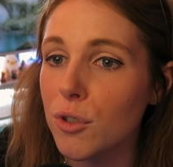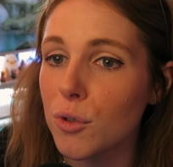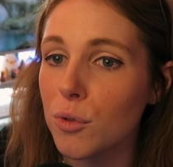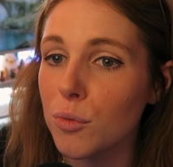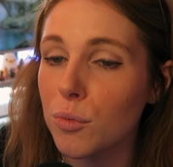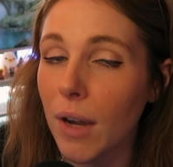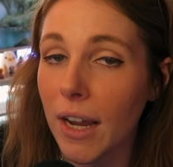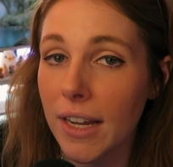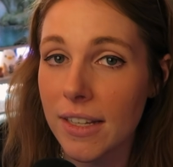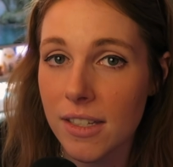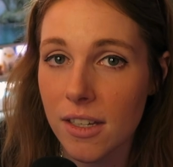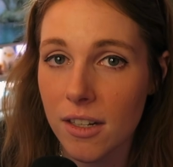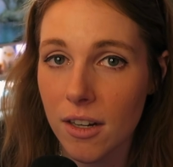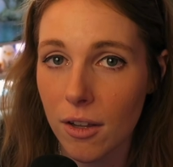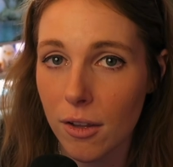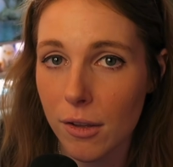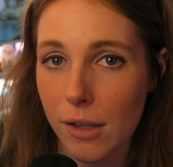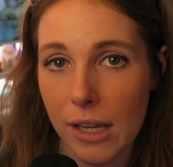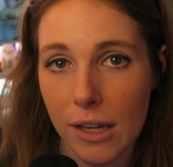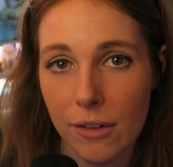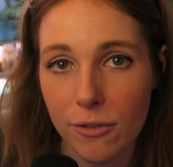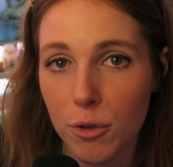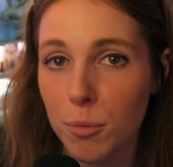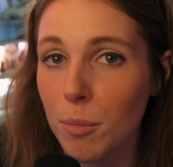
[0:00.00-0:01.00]
to write down all
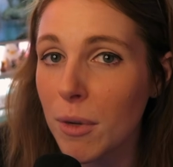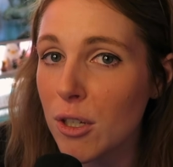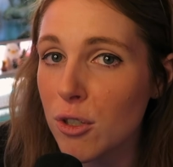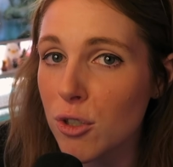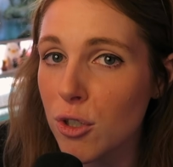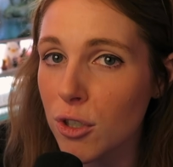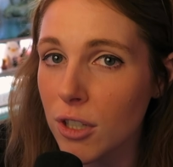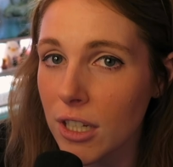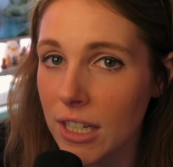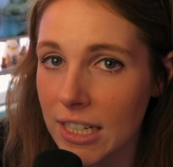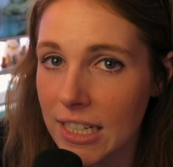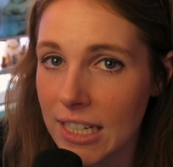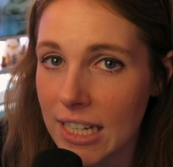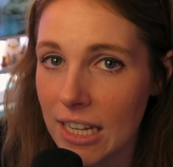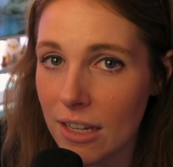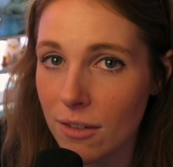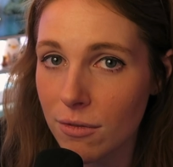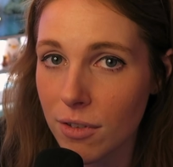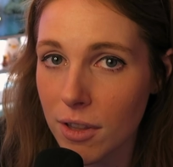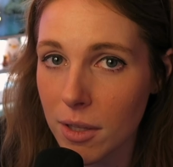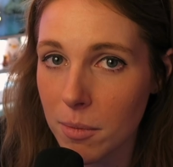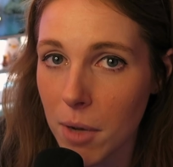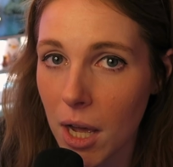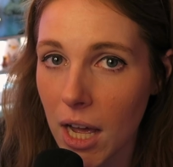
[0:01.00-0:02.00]
the information you're going to
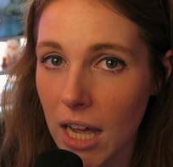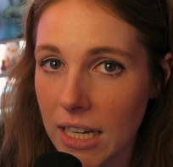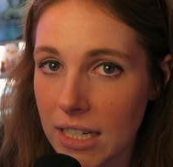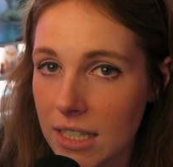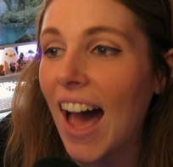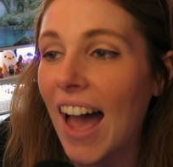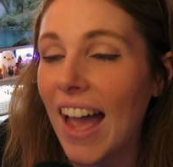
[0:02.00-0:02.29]
need for the mod.